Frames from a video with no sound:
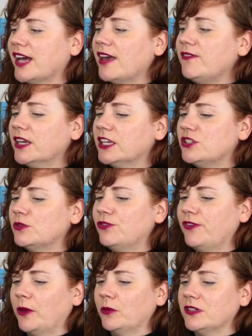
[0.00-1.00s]
diving into a
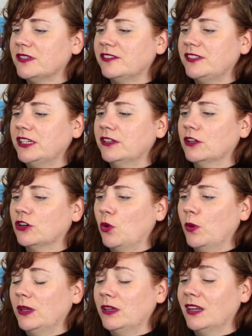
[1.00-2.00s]
fountain to steal a
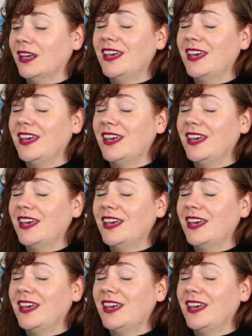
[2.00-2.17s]
coin,